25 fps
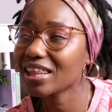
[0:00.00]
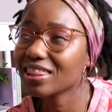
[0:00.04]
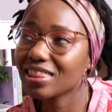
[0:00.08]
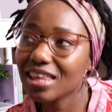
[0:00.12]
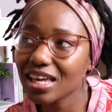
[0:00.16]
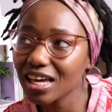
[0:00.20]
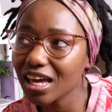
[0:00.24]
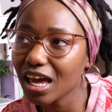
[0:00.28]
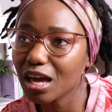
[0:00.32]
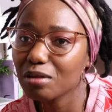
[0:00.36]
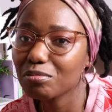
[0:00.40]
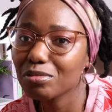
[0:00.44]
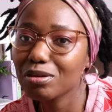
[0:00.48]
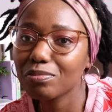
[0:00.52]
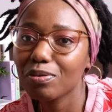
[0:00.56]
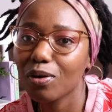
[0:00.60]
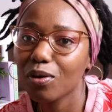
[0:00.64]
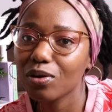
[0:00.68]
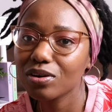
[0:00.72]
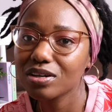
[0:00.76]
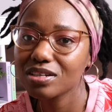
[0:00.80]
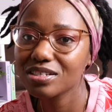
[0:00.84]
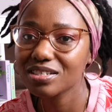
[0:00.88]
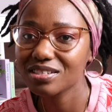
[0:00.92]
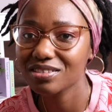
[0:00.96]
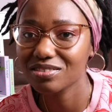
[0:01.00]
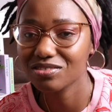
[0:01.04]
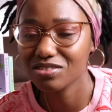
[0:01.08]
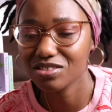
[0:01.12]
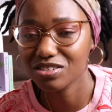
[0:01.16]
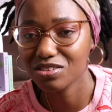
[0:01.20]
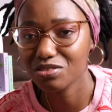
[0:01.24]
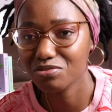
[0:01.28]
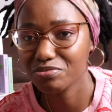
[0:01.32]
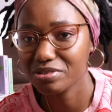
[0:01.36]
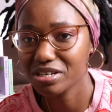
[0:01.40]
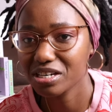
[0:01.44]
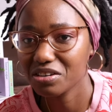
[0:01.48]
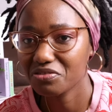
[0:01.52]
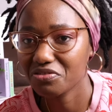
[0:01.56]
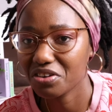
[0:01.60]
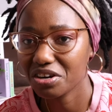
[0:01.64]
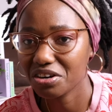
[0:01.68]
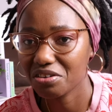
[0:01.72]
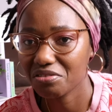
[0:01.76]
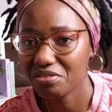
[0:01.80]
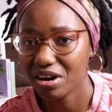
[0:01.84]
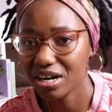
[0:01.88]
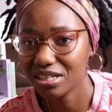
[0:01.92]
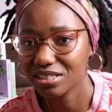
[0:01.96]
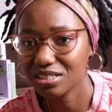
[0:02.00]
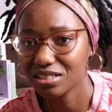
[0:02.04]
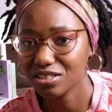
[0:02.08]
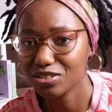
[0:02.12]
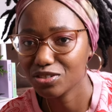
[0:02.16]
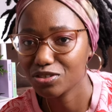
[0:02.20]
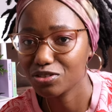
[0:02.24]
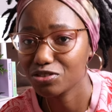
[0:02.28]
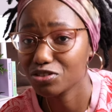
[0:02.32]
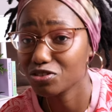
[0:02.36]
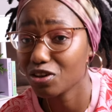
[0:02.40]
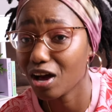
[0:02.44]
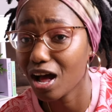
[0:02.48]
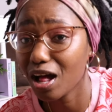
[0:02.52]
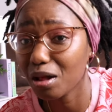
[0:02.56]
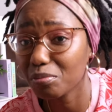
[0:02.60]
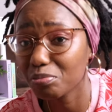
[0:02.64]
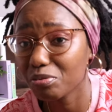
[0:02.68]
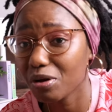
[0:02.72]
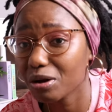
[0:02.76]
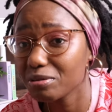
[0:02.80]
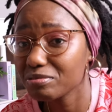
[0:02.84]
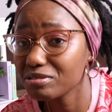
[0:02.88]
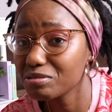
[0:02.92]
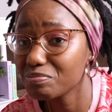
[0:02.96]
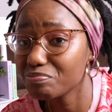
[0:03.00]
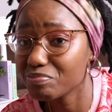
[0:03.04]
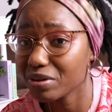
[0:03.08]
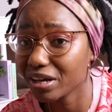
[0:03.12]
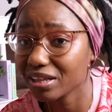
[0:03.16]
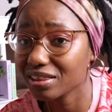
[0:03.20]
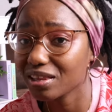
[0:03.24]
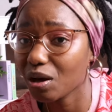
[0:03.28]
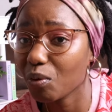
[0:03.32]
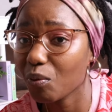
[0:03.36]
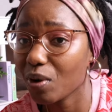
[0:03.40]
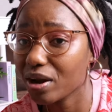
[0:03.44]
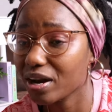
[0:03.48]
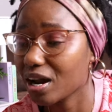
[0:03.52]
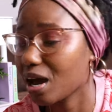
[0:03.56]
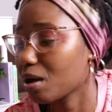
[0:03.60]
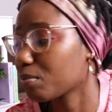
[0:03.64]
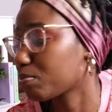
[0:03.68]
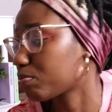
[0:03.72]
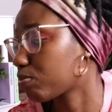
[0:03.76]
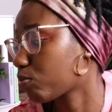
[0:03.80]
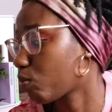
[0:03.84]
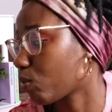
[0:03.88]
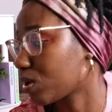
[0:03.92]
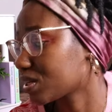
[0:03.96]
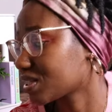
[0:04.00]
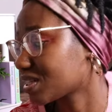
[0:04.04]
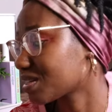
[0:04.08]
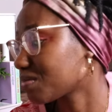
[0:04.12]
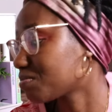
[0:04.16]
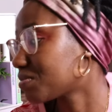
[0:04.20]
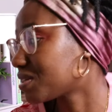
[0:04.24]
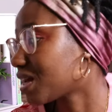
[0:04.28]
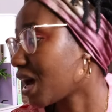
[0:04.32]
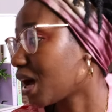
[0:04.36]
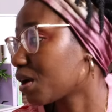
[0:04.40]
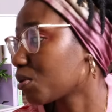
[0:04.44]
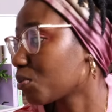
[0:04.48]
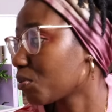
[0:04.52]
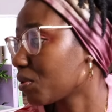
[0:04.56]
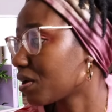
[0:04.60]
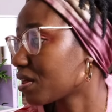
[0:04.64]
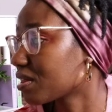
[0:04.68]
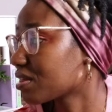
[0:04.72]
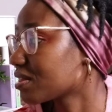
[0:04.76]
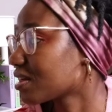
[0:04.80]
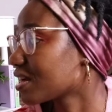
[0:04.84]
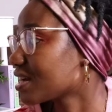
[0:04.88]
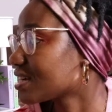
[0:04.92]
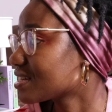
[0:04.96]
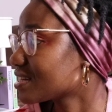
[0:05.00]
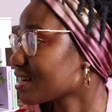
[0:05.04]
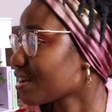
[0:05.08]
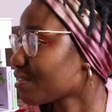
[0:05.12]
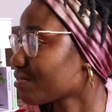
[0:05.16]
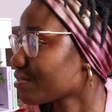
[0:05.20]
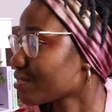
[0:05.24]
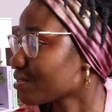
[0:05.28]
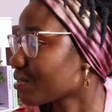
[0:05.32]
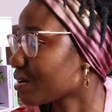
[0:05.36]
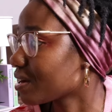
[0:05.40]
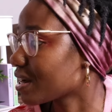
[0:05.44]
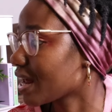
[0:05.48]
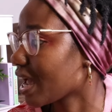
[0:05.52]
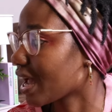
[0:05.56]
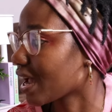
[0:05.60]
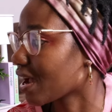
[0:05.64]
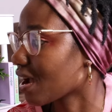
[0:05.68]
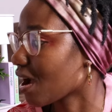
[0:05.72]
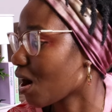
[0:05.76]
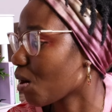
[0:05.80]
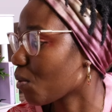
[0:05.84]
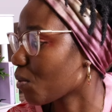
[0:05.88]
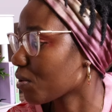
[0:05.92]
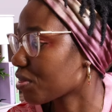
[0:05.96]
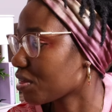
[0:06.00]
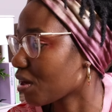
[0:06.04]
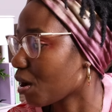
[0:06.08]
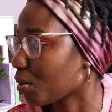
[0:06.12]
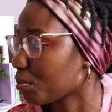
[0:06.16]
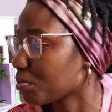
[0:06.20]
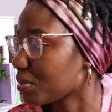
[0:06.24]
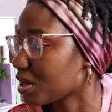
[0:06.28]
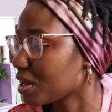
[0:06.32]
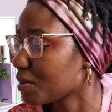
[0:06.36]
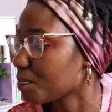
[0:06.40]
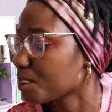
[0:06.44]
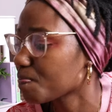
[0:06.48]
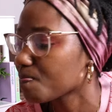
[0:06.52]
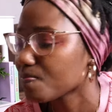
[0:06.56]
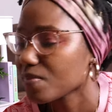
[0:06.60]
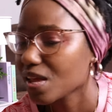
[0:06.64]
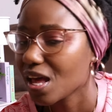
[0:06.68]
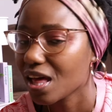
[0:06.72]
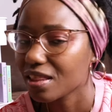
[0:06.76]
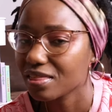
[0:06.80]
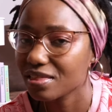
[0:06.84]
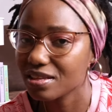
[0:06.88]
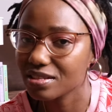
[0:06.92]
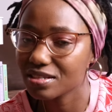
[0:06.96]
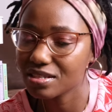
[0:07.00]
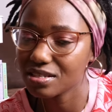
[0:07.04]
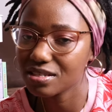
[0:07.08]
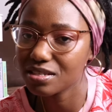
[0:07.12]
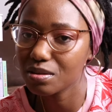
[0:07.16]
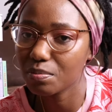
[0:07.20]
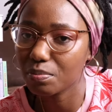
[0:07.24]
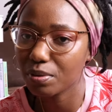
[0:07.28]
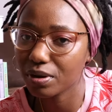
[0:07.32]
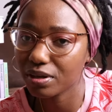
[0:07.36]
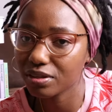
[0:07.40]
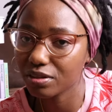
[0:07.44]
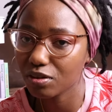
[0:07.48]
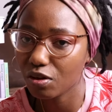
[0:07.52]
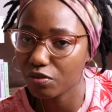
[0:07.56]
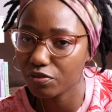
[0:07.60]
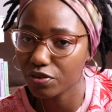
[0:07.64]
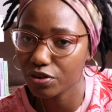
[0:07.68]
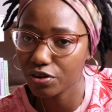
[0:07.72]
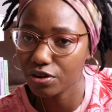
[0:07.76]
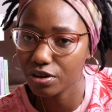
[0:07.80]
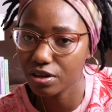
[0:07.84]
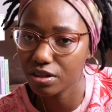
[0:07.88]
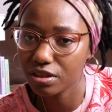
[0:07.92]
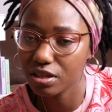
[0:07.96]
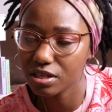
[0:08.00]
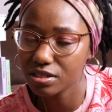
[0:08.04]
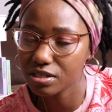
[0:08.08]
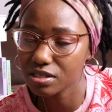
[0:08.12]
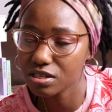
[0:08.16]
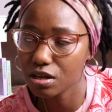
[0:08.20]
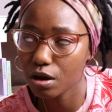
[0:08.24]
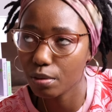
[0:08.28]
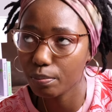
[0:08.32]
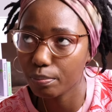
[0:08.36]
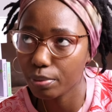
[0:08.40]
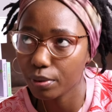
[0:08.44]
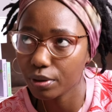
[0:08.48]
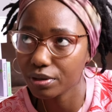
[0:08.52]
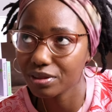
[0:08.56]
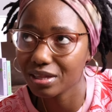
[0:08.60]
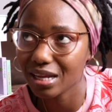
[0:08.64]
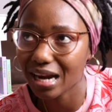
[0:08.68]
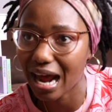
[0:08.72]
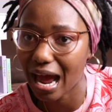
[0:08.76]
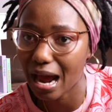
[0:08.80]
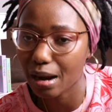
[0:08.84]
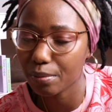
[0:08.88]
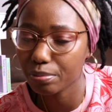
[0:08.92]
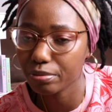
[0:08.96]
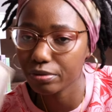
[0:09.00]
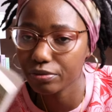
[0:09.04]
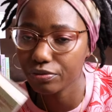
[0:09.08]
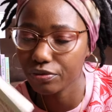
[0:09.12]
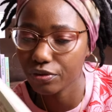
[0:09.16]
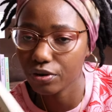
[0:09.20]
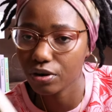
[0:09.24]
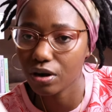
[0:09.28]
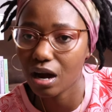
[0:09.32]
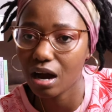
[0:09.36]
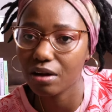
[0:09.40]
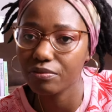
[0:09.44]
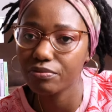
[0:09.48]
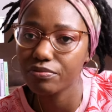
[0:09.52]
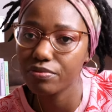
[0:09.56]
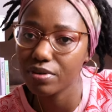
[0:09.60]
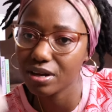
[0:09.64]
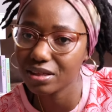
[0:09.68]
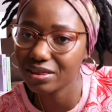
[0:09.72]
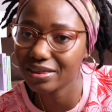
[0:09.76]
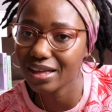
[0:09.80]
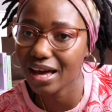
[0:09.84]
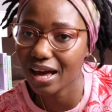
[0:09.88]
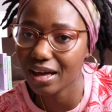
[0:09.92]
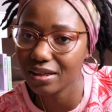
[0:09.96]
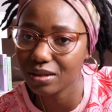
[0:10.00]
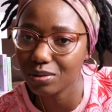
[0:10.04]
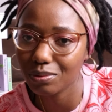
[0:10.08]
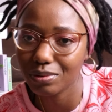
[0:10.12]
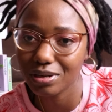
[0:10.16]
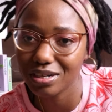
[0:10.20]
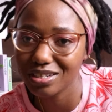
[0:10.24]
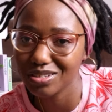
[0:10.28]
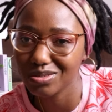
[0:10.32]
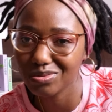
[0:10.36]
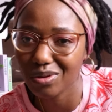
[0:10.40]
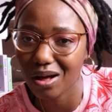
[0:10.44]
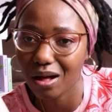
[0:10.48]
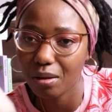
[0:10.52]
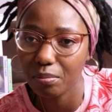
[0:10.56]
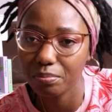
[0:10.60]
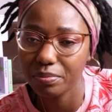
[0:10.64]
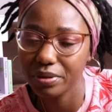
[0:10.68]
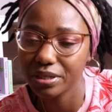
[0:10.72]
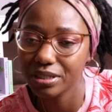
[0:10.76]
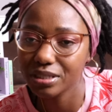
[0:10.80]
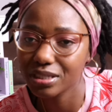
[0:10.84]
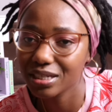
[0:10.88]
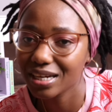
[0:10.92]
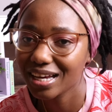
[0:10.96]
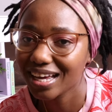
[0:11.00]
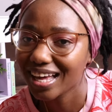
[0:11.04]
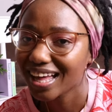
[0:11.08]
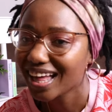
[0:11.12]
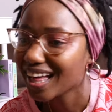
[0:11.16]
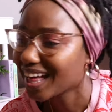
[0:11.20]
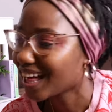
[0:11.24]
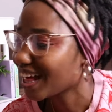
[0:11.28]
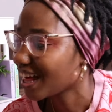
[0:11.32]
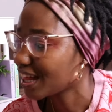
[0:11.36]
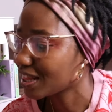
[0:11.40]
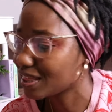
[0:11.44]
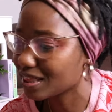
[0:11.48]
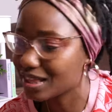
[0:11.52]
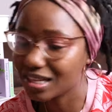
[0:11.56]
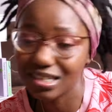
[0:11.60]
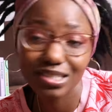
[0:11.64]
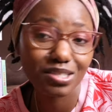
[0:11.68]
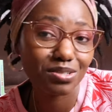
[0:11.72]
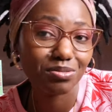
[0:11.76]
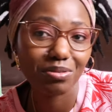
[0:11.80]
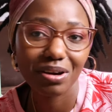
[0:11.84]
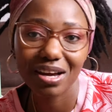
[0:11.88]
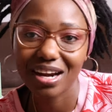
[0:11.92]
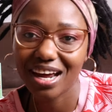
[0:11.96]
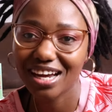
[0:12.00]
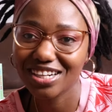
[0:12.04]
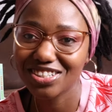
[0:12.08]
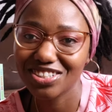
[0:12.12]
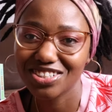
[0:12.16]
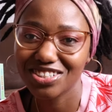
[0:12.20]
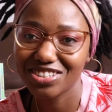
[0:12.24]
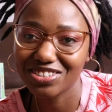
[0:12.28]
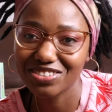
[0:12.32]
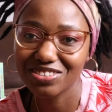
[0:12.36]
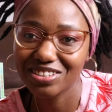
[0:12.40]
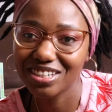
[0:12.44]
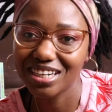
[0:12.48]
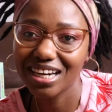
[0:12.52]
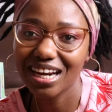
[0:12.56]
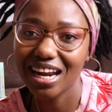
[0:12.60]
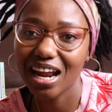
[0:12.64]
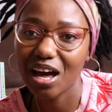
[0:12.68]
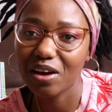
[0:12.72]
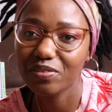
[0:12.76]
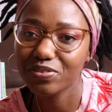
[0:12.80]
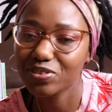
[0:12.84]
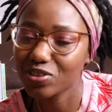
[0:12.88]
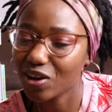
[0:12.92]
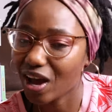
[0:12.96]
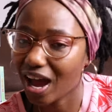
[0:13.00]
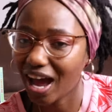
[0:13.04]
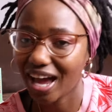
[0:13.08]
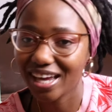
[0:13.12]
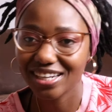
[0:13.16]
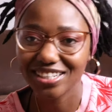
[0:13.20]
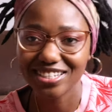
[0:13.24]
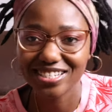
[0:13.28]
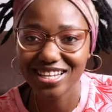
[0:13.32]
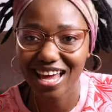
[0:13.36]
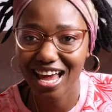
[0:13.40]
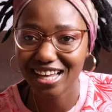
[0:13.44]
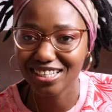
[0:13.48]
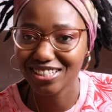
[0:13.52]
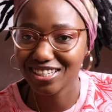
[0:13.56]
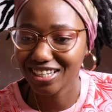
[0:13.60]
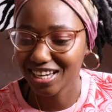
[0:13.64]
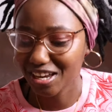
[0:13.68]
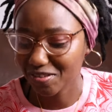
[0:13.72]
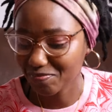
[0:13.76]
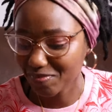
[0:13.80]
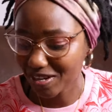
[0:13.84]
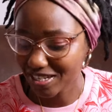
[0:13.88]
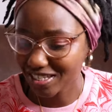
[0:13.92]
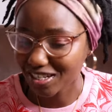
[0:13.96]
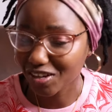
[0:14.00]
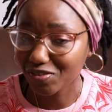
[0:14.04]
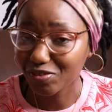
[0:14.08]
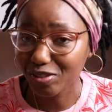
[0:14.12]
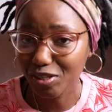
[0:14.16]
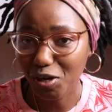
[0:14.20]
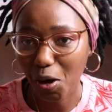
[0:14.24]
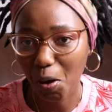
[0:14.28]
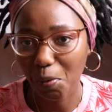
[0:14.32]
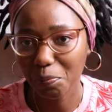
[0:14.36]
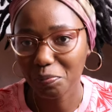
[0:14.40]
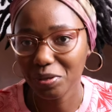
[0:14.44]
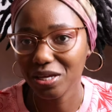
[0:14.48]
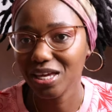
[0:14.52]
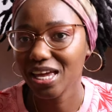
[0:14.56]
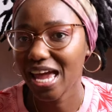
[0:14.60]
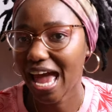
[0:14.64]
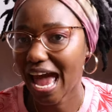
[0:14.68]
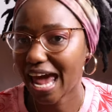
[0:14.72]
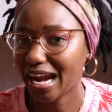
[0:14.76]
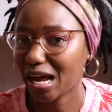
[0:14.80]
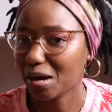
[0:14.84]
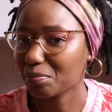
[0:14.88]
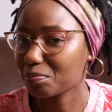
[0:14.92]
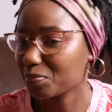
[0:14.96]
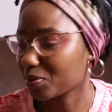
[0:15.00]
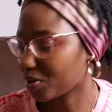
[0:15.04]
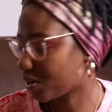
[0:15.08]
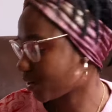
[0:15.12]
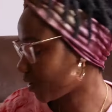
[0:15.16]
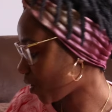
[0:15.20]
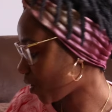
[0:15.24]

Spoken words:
I think Amy Poehler is a really funny writer too. So I'll probably pick that one up once I'm done with Is Everyone Hanging Out Without Me. This is her book that I prefer. I've read the other one as well, but this one I just really love. So I just had to get myself a copy and I put